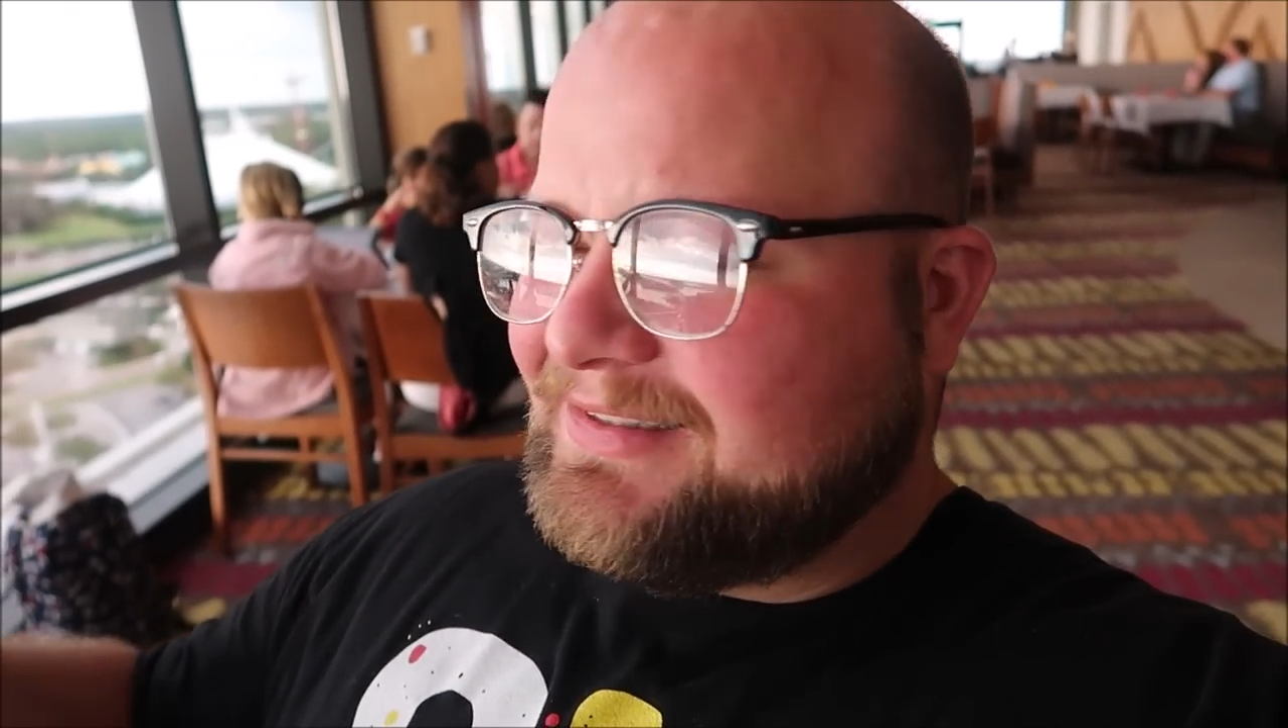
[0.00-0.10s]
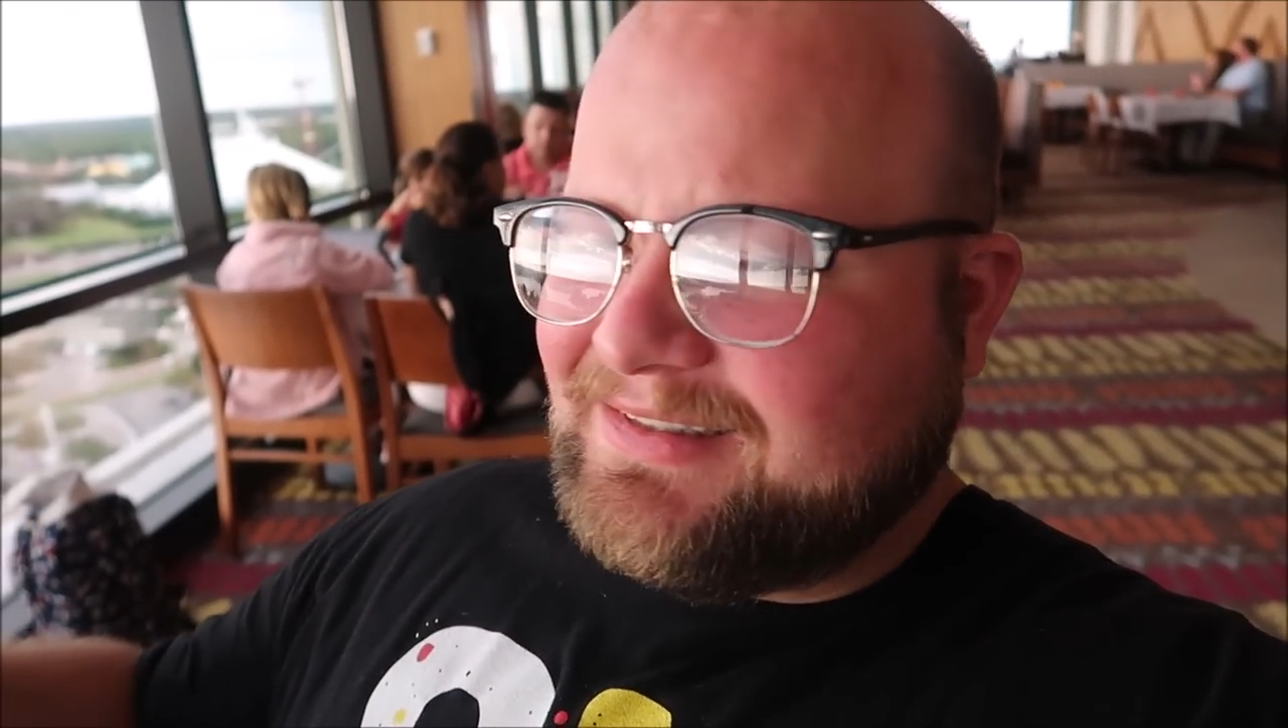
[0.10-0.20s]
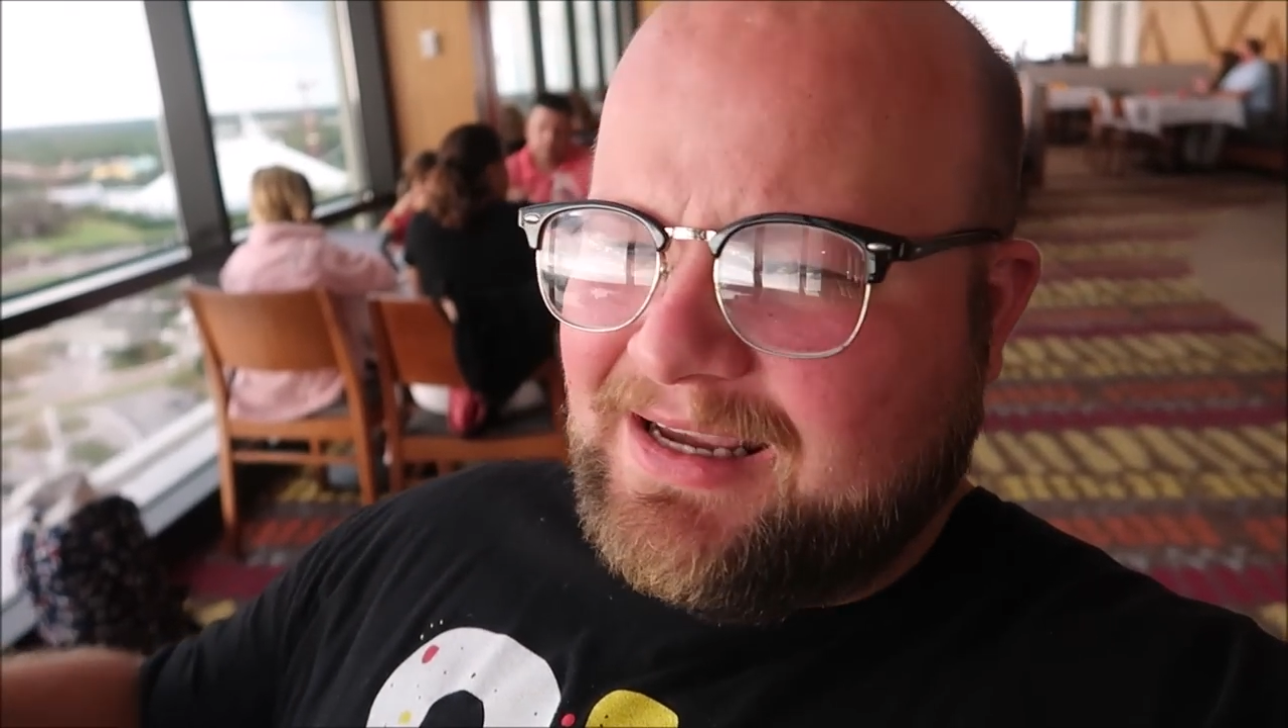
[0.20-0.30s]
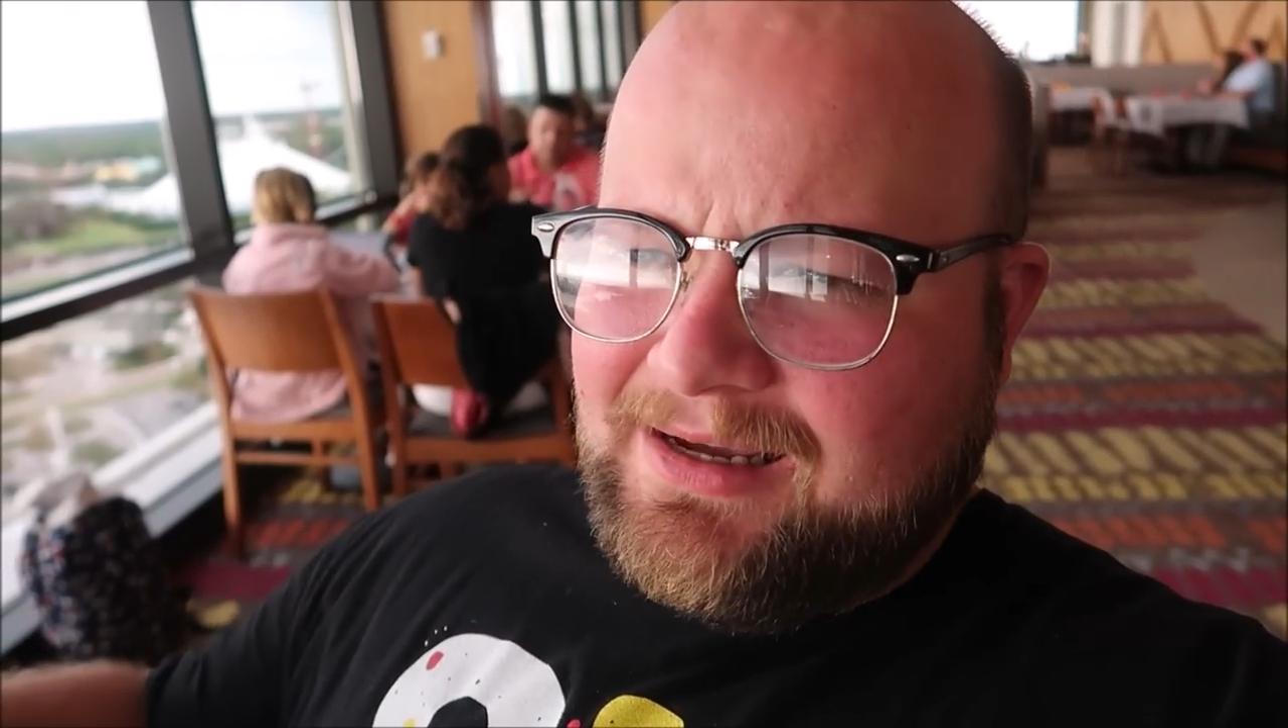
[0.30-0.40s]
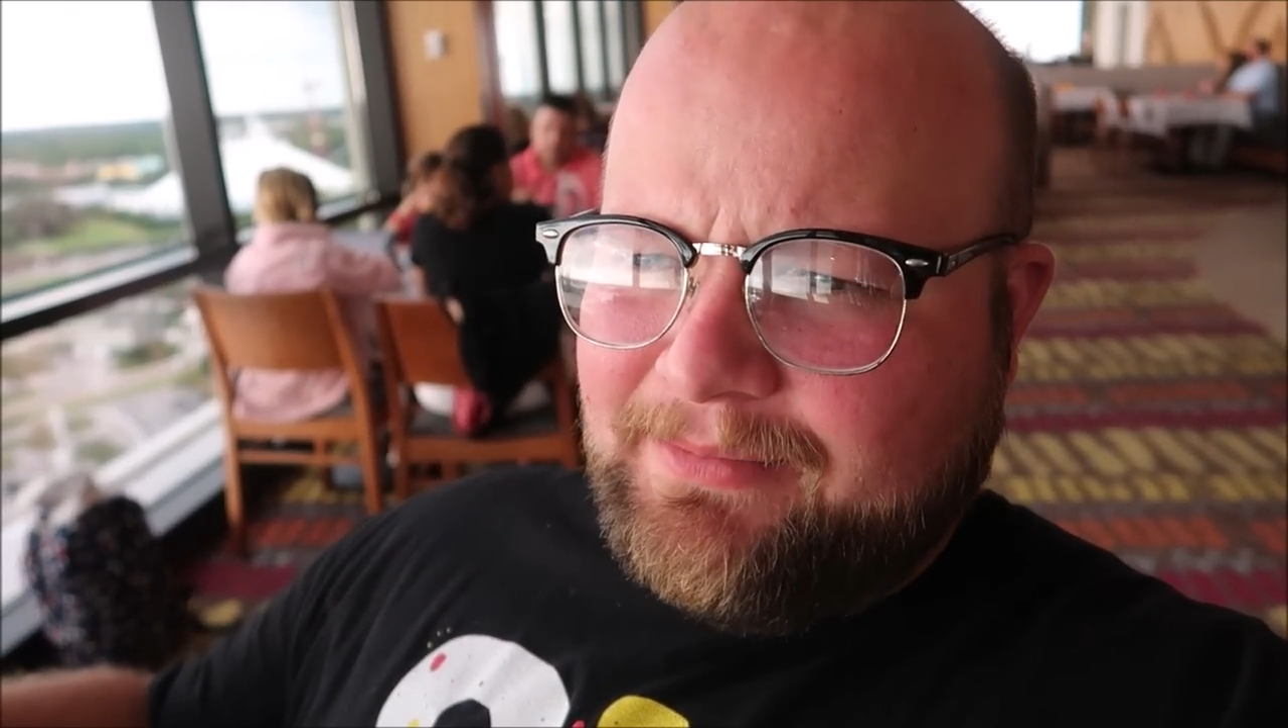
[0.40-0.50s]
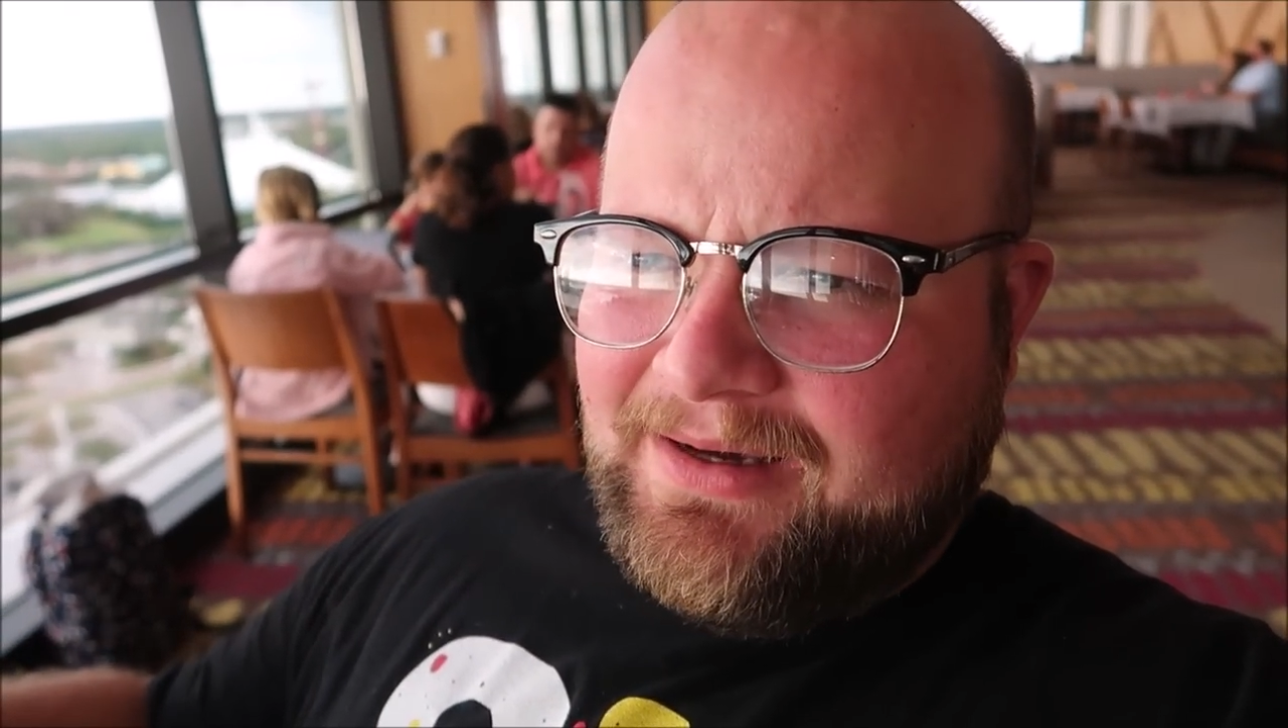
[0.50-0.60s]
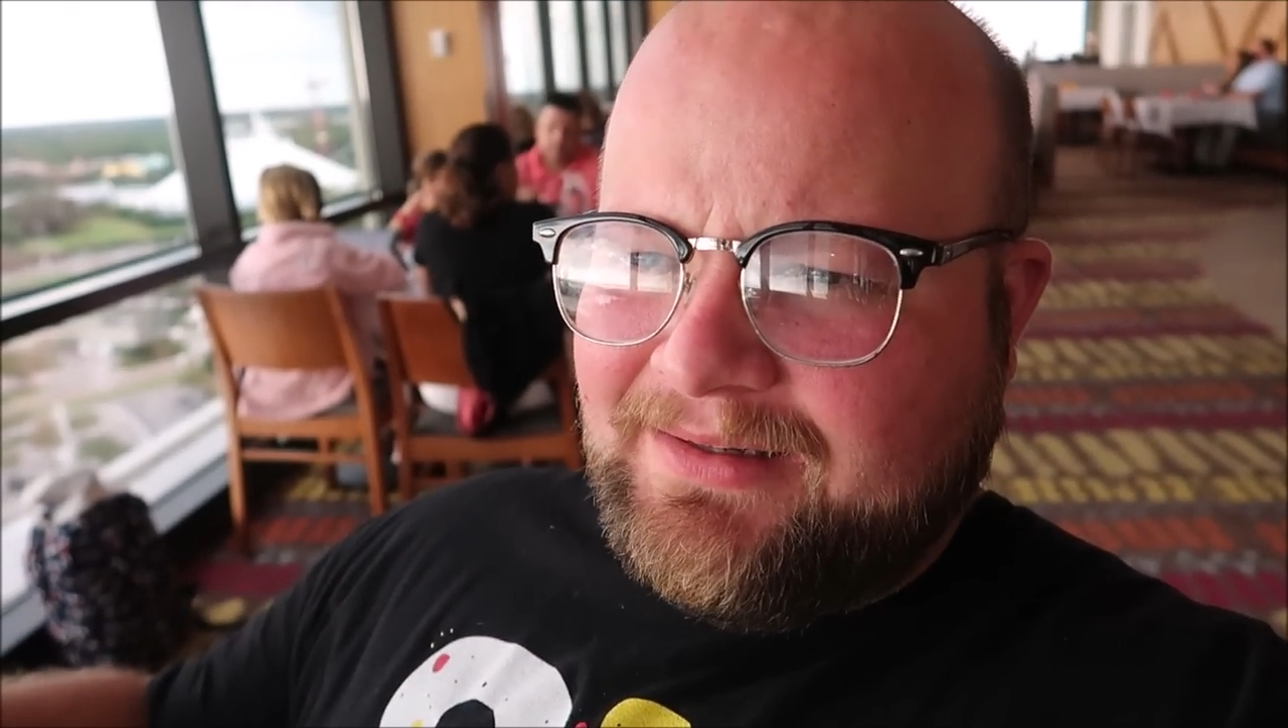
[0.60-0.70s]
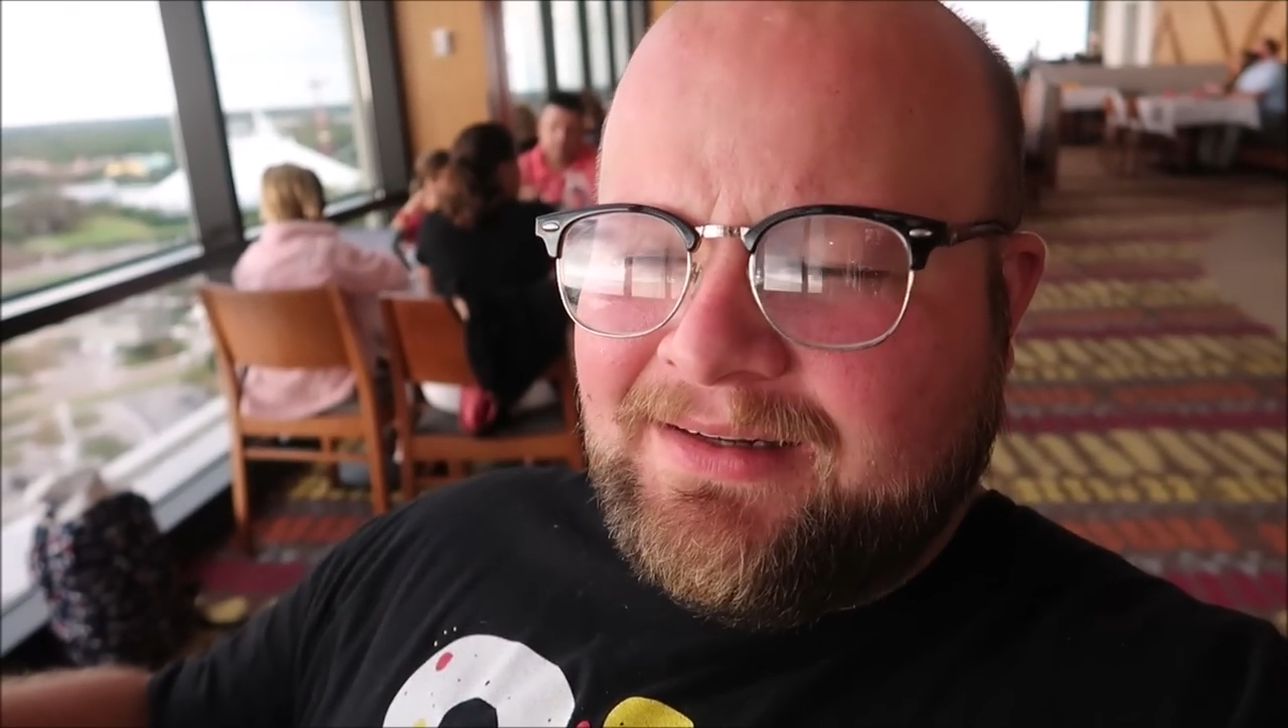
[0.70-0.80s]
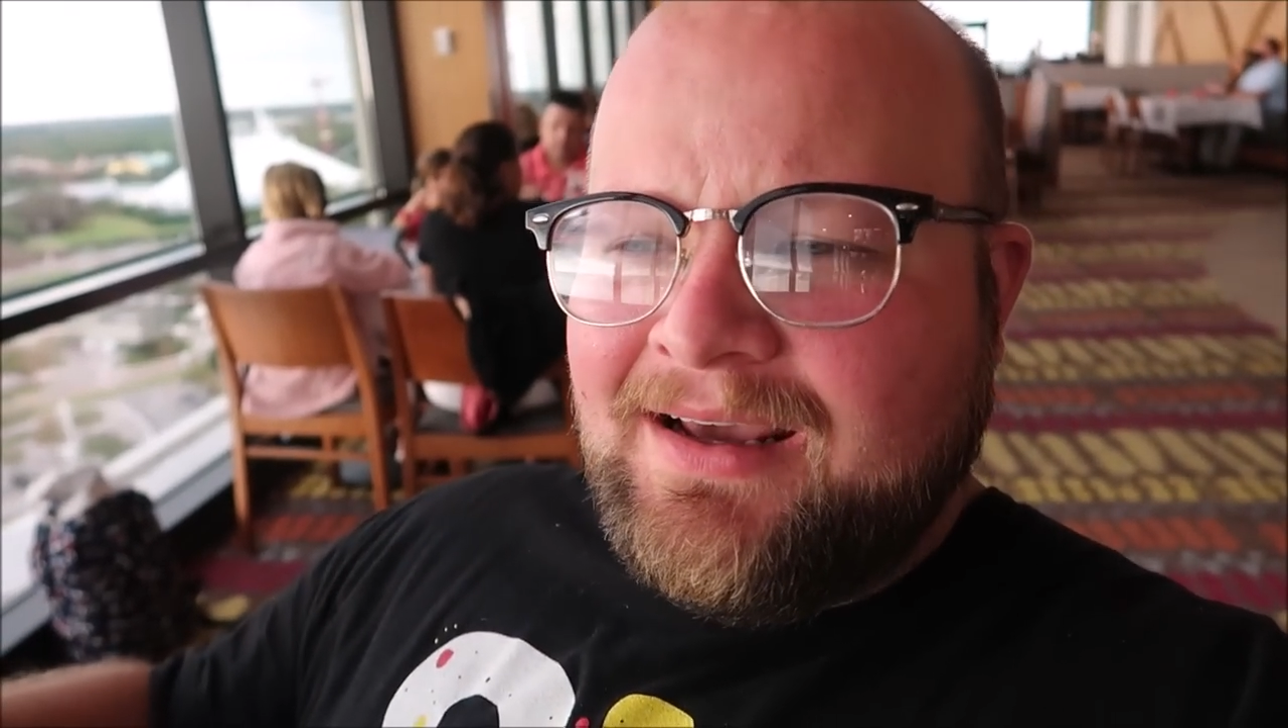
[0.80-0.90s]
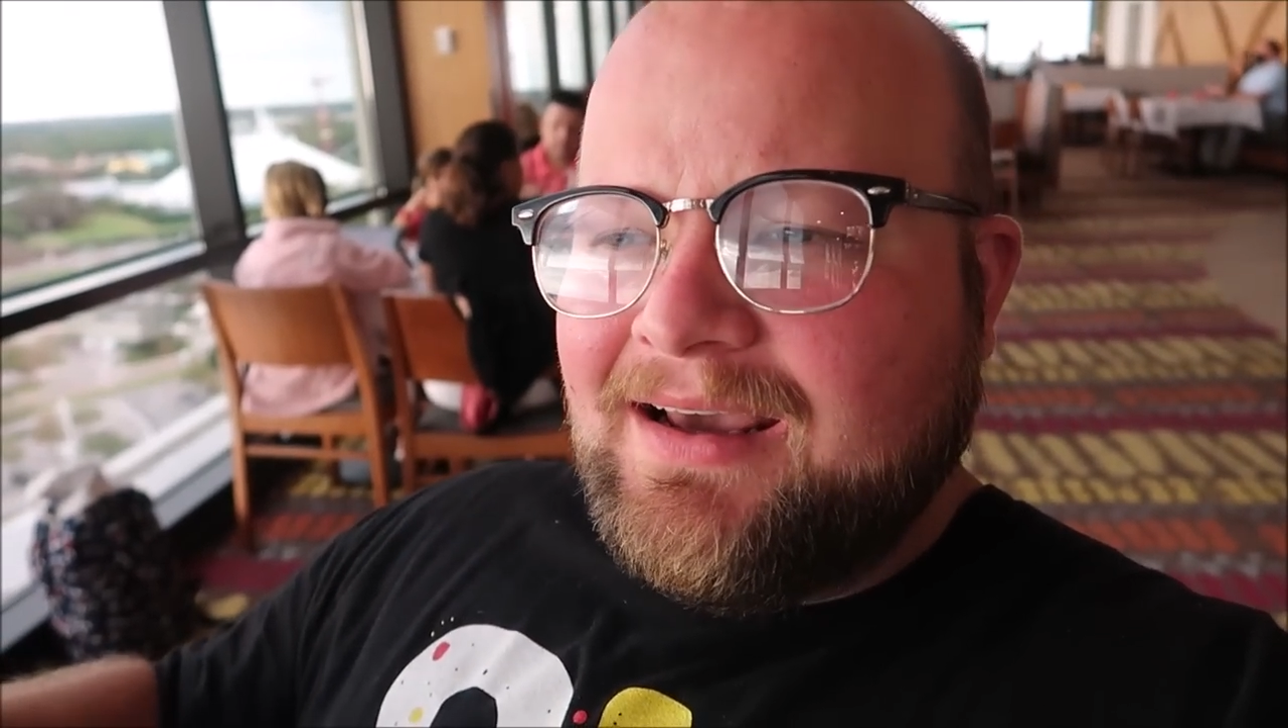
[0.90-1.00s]

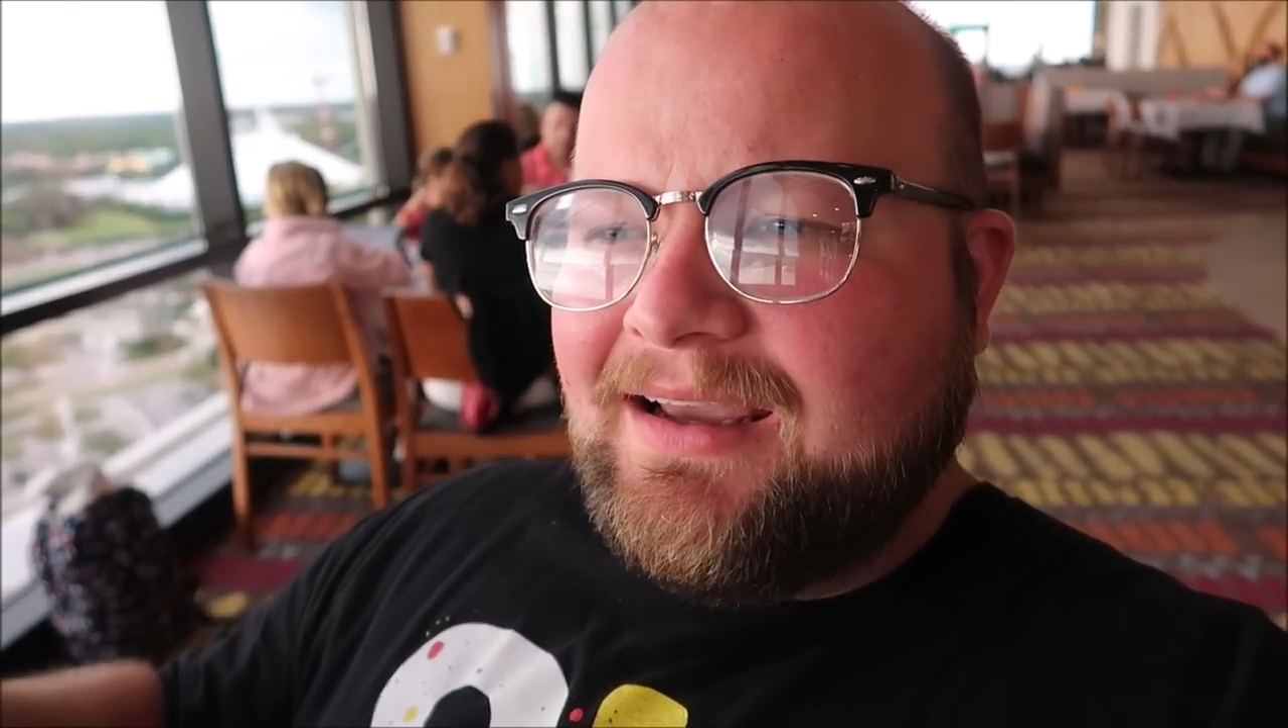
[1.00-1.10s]
salmon.